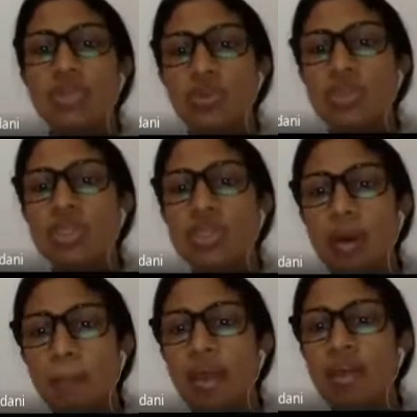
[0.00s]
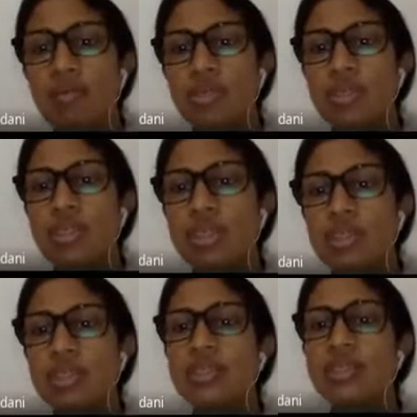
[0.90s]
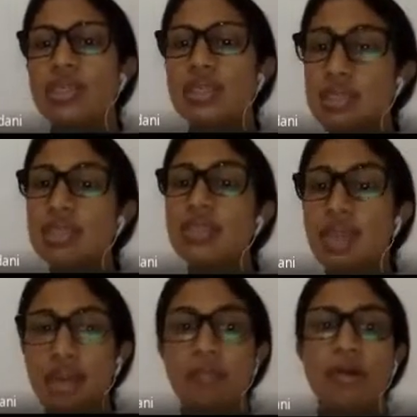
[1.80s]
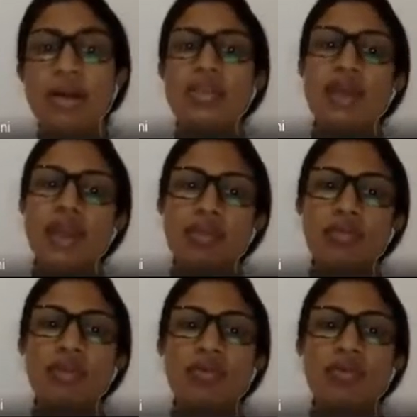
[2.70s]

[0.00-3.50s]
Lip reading: could supply was constrained by the value of